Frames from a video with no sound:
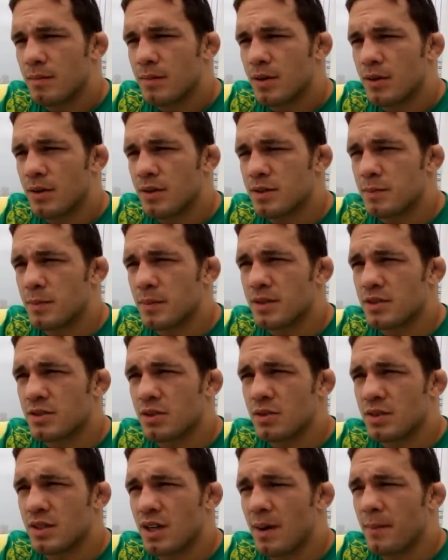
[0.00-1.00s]
He's been
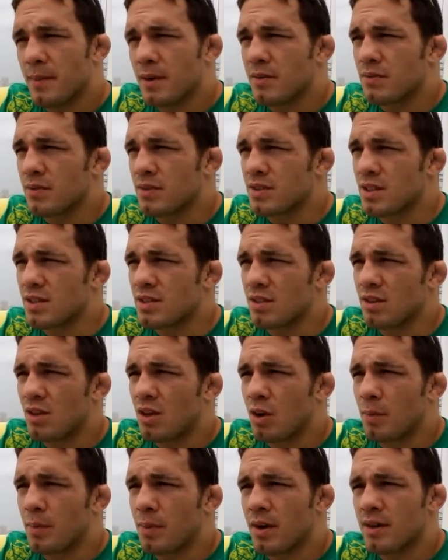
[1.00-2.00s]
so dominant for such a
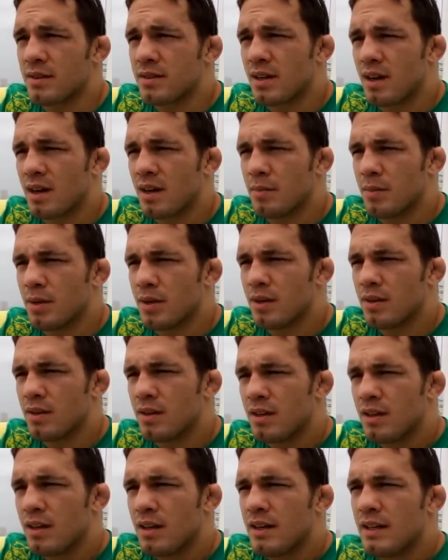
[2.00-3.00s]
long period of time. But,
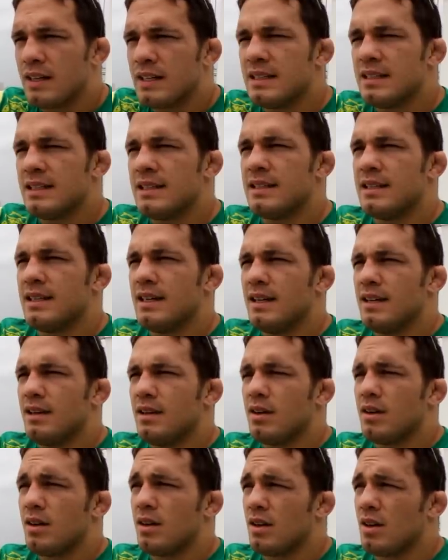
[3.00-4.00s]

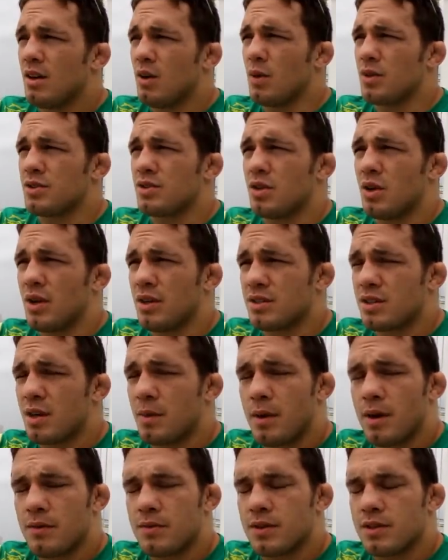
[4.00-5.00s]
you know, we also know he's
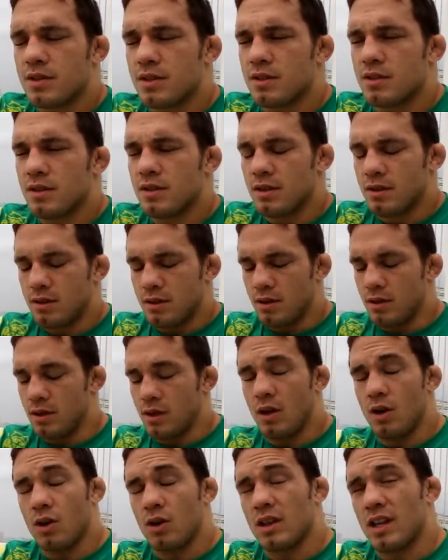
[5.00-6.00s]
coming off such a
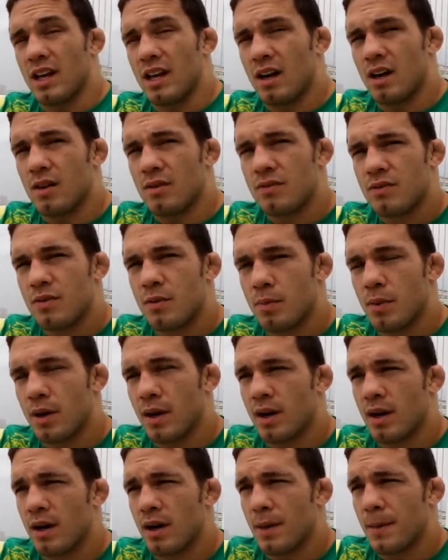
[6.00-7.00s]
long layoff. But
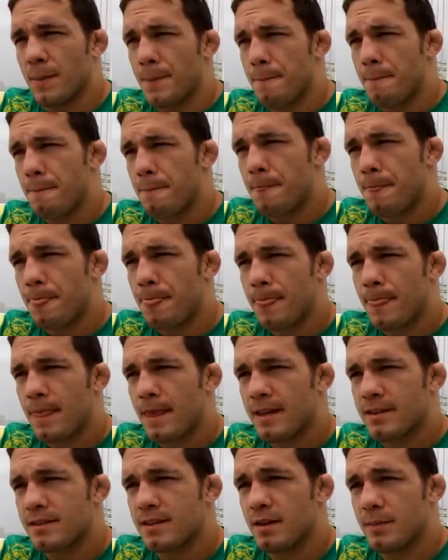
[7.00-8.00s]

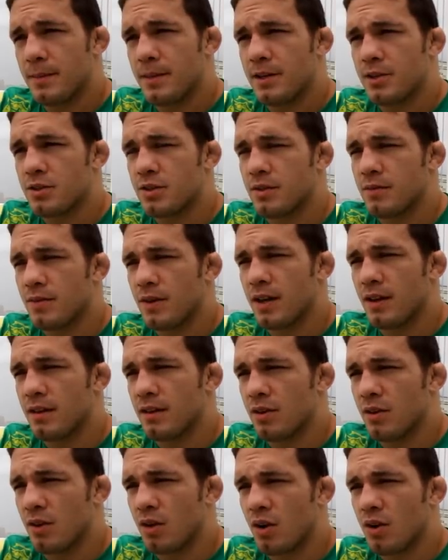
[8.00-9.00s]
it's going to be an interesting fight.
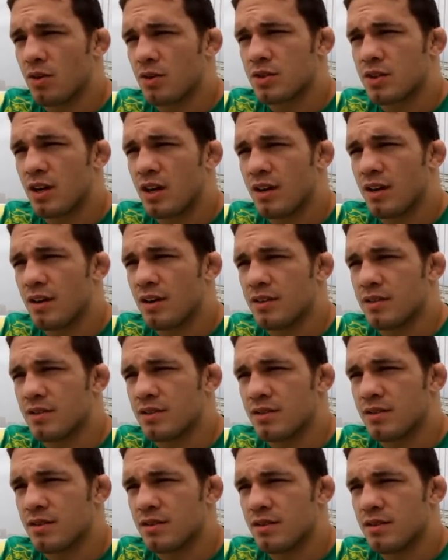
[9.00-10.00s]
You know, Carlos Condit
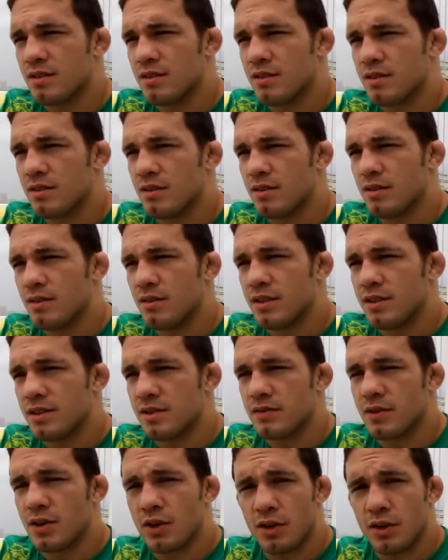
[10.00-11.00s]
is a
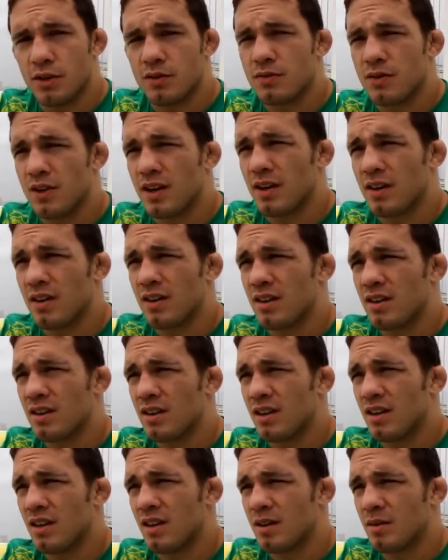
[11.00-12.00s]
very good fighter.
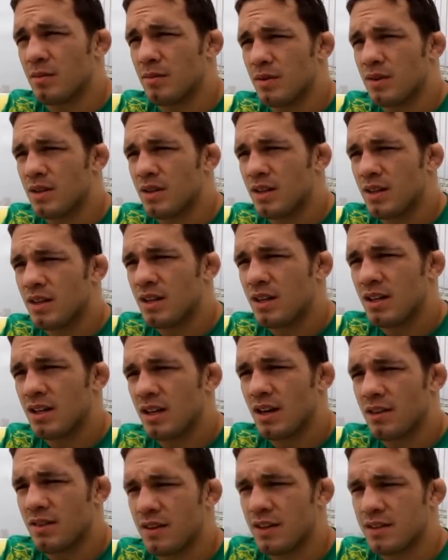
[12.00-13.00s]
And
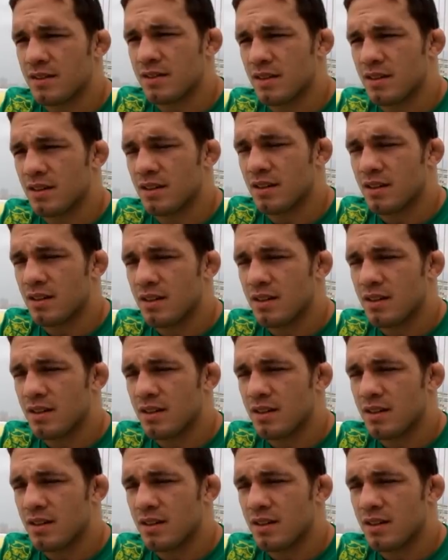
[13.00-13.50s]
I think he's gonna.